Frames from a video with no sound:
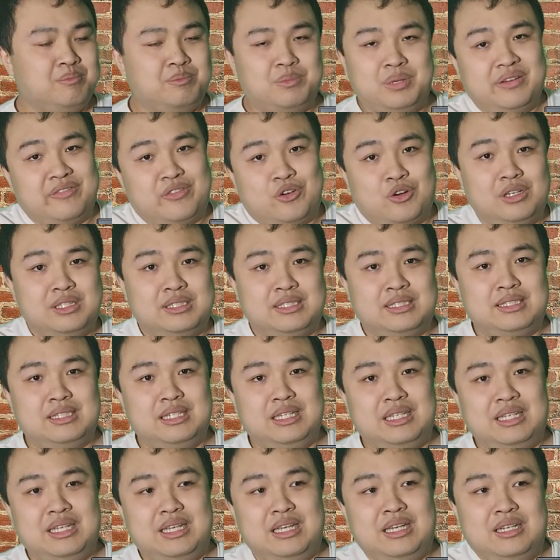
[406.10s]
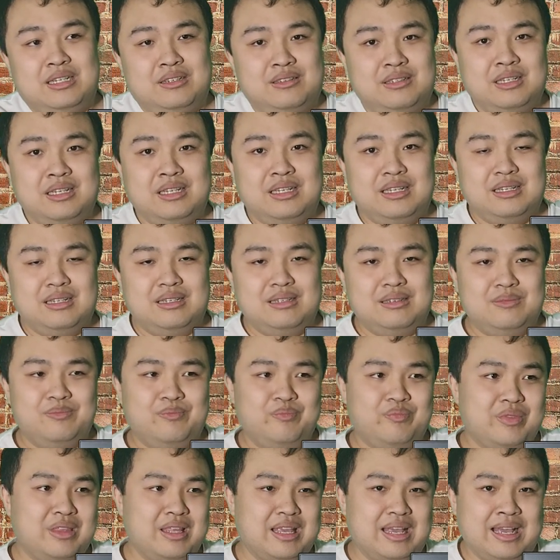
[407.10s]
But of course, you know,
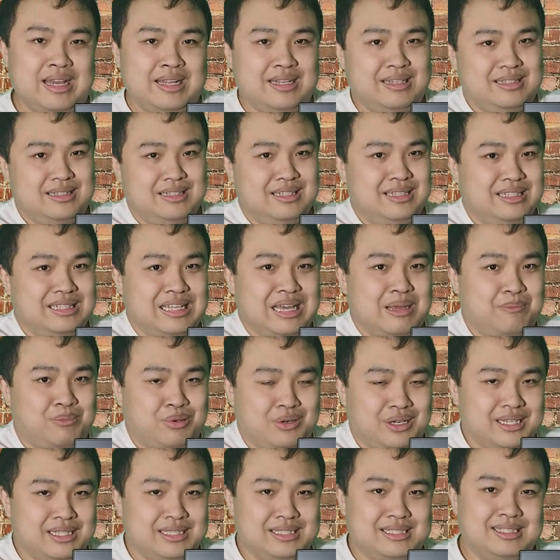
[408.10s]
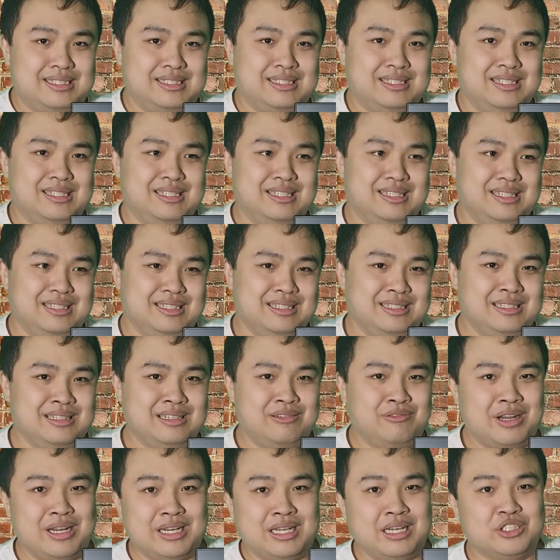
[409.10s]
at that price, you
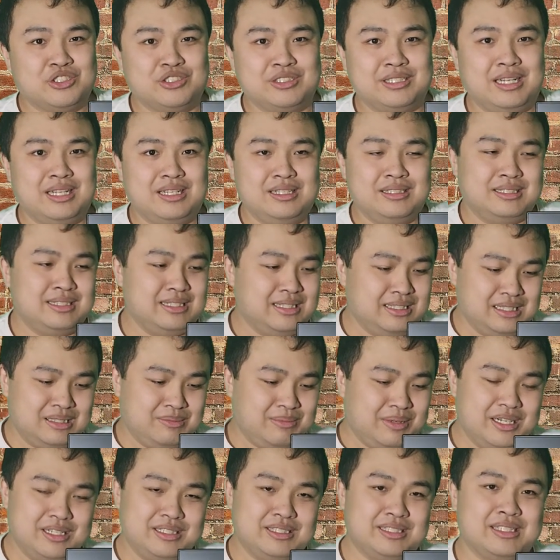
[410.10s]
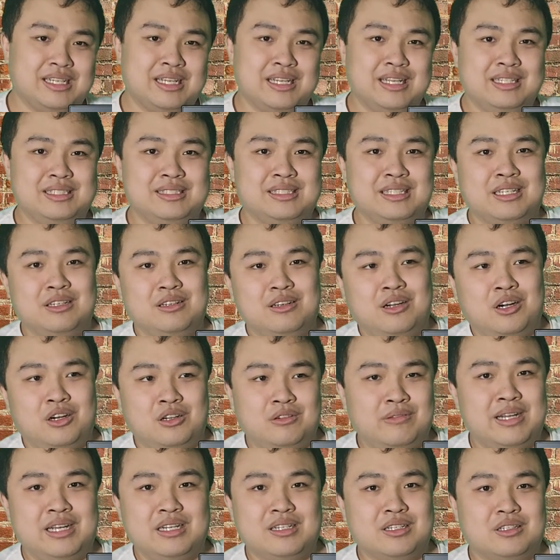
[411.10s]
know, around $100, this monitor is like, it's like
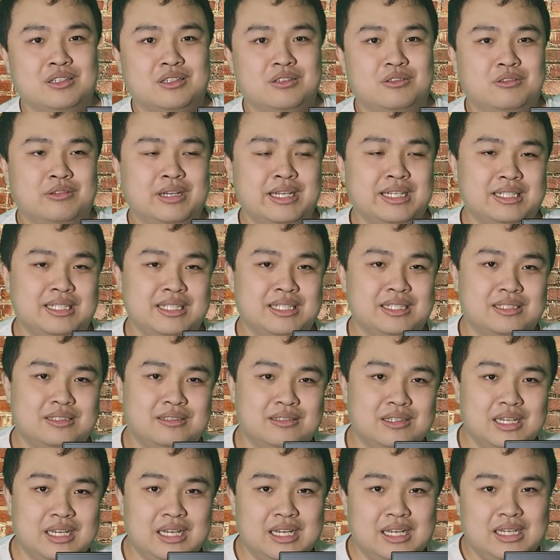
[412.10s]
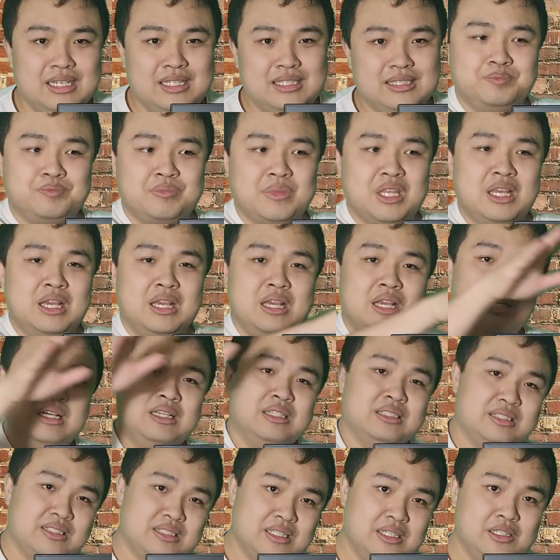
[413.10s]
all around great deal.
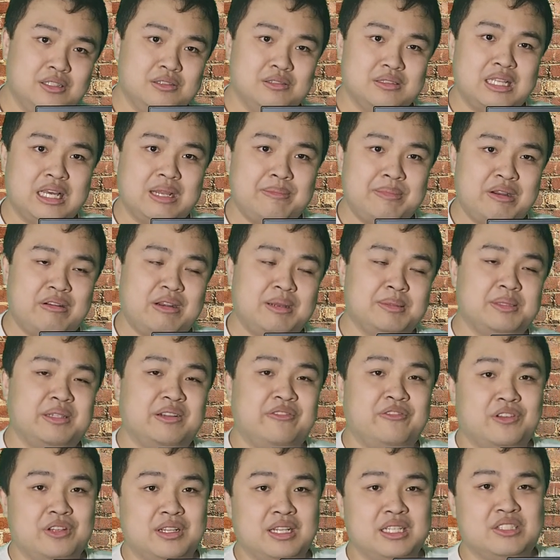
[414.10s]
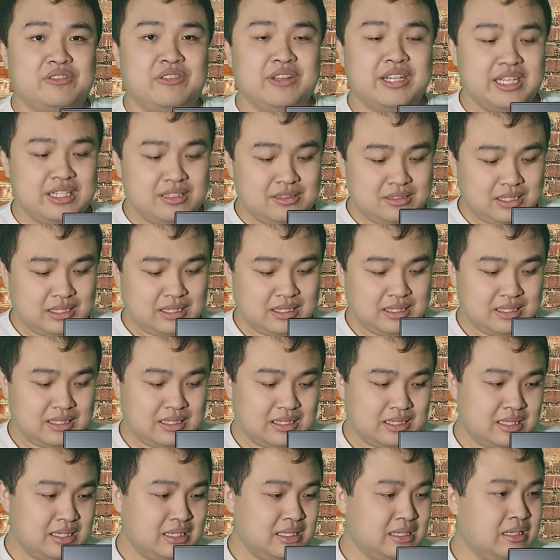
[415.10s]
So that about wraps it up for this video.
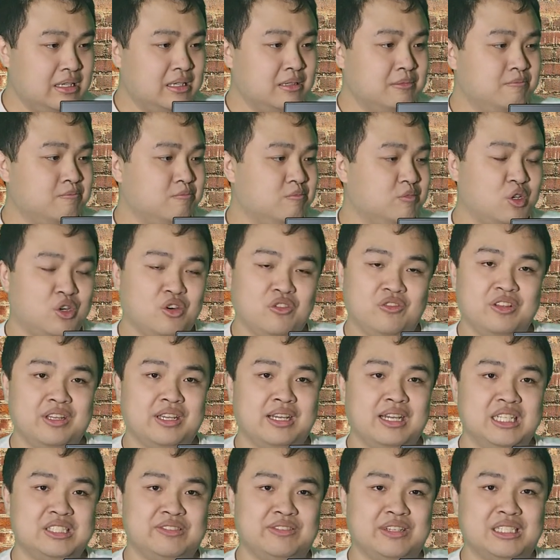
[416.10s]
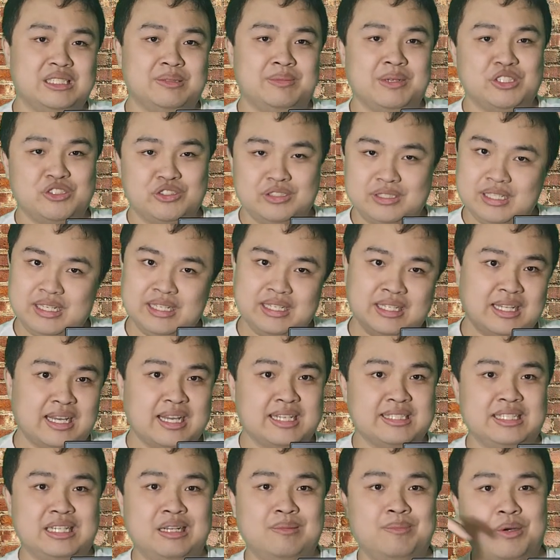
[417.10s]
Hopefully you guys found it to be interesting.
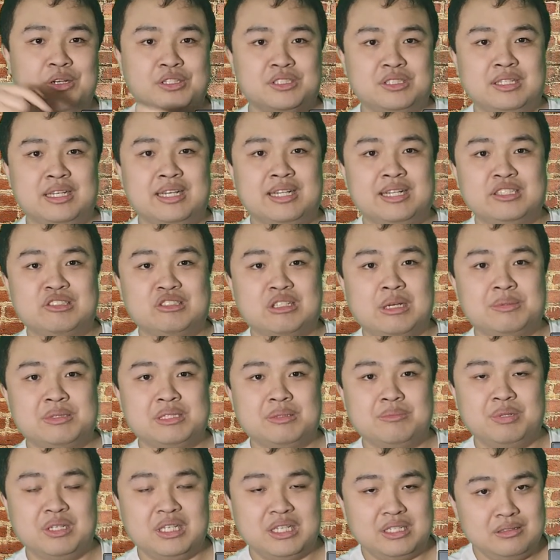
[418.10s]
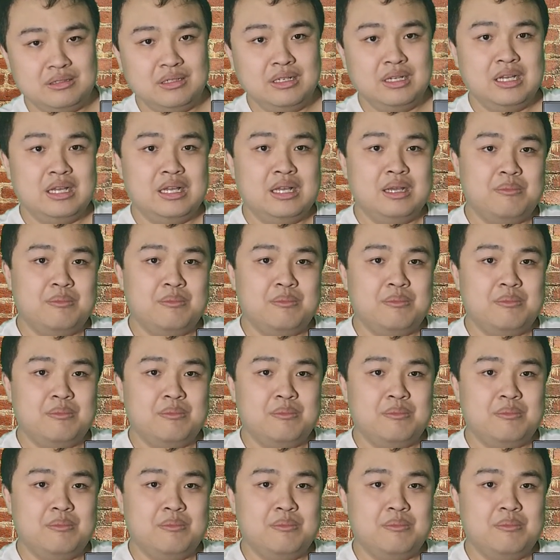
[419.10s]
Like I said, I'll post a link in the description below.